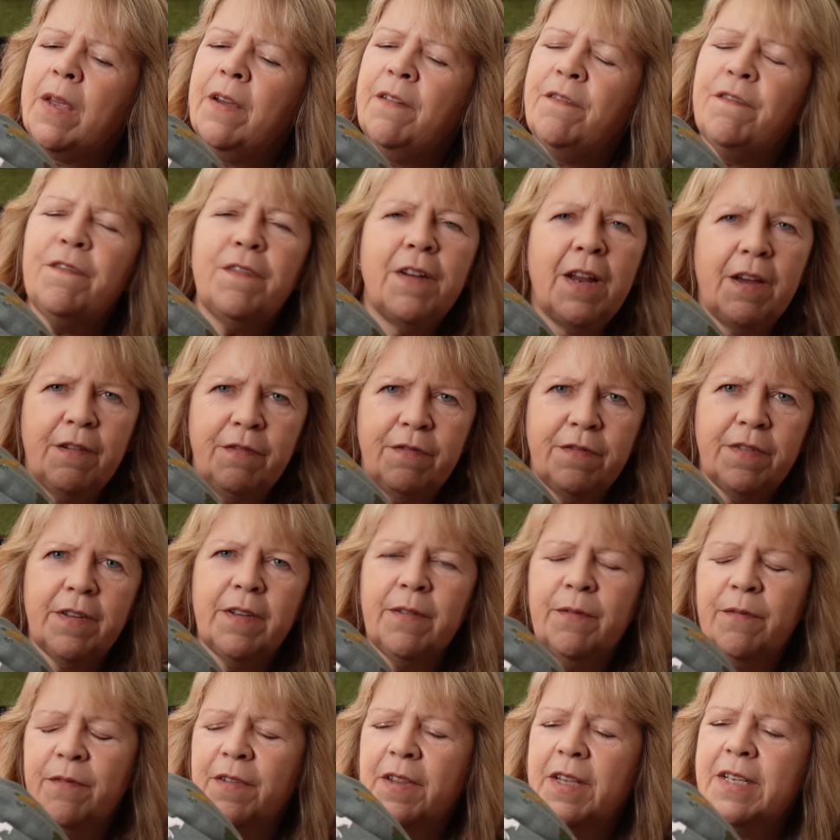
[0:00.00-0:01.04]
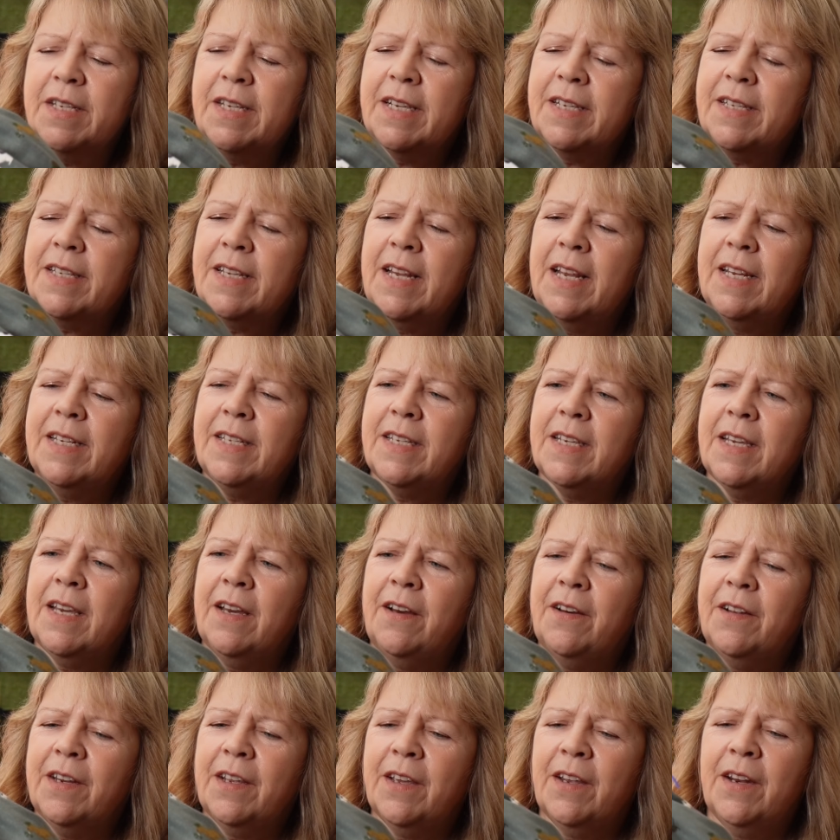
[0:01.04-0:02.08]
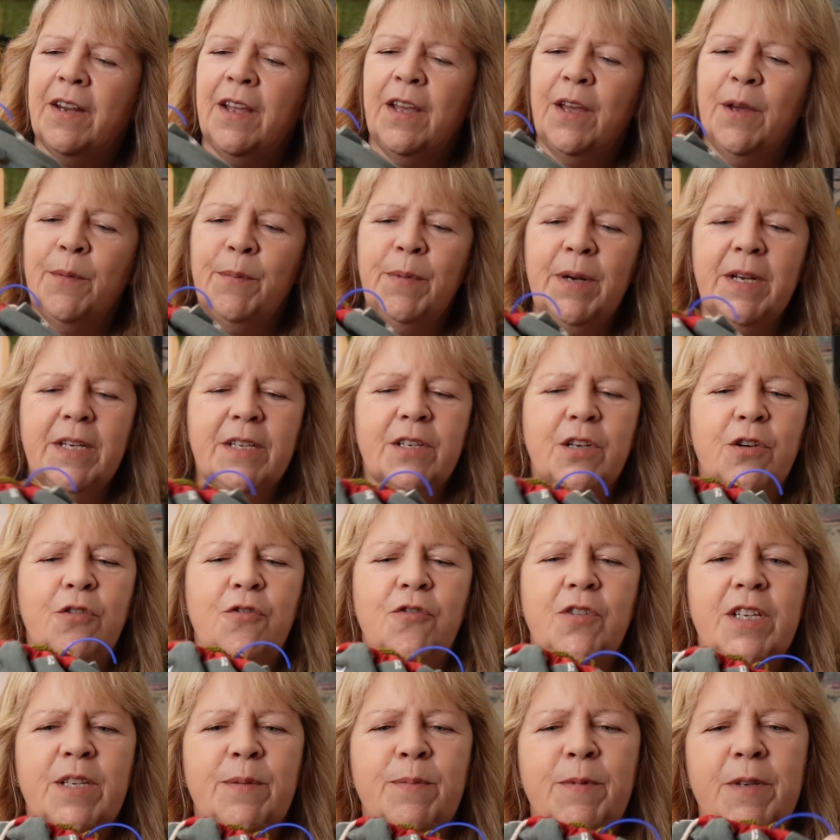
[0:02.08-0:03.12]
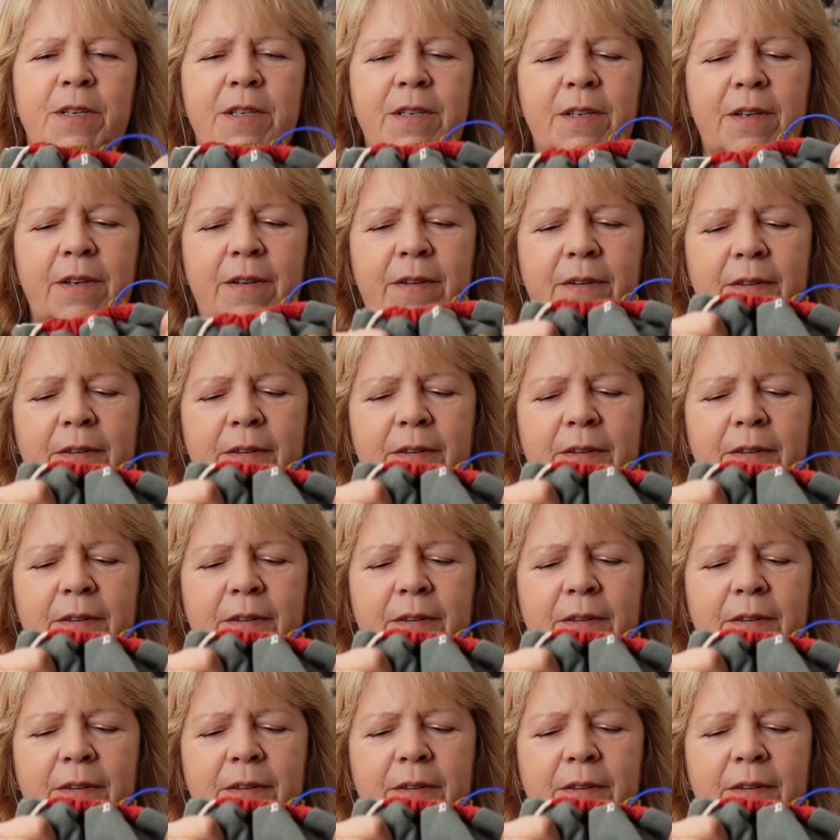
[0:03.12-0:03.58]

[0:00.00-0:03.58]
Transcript: fluff for the Tesselated cardigan. But it's a Christmas